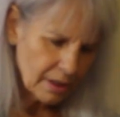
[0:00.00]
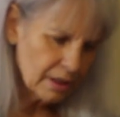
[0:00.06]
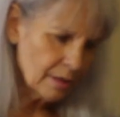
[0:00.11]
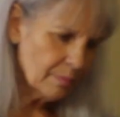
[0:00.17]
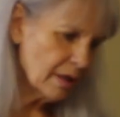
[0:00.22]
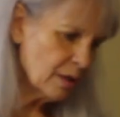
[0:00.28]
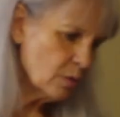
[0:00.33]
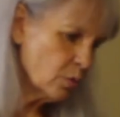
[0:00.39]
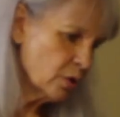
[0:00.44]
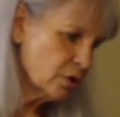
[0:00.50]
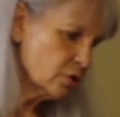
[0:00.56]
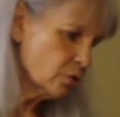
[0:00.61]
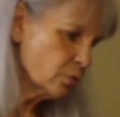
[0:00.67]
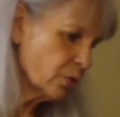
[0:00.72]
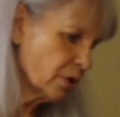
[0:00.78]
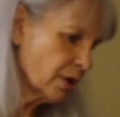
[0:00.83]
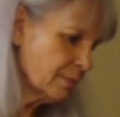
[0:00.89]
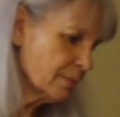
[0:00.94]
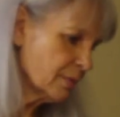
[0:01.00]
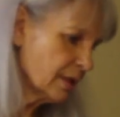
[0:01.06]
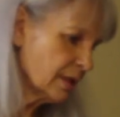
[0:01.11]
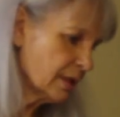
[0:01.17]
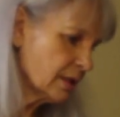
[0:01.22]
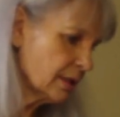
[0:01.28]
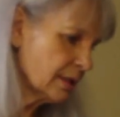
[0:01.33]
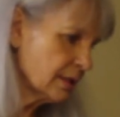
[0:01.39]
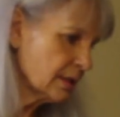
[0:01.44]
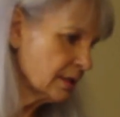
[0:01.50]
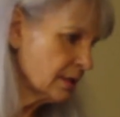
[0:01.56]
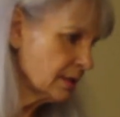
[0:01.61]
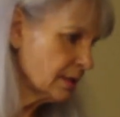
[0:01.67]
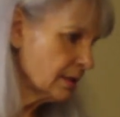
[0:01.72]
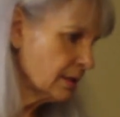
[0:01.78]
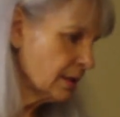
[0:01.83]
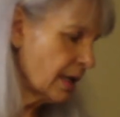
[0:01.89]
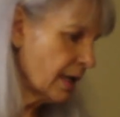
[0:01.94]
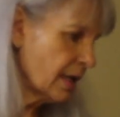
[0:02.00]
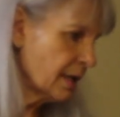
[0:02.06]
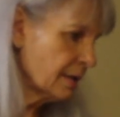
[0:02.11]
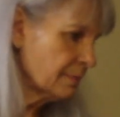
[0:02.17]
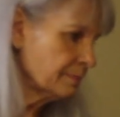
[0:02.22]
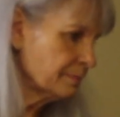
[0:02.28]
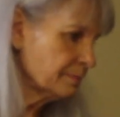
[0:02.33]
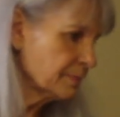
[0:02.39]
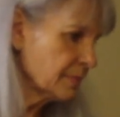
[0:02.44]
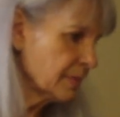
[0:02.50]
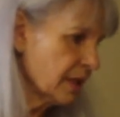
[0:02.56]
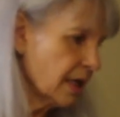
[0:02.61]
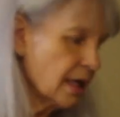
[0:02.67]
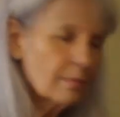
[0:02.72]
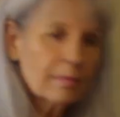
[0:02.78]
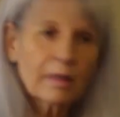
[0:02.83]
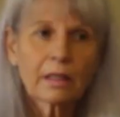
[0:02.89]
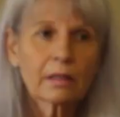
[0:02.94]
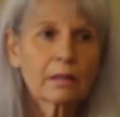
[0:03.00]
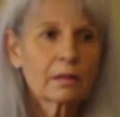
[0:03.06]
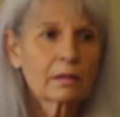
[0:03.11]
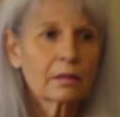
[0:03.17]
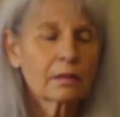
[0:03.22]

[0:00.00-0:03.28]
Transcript: You may wonder where I'm coming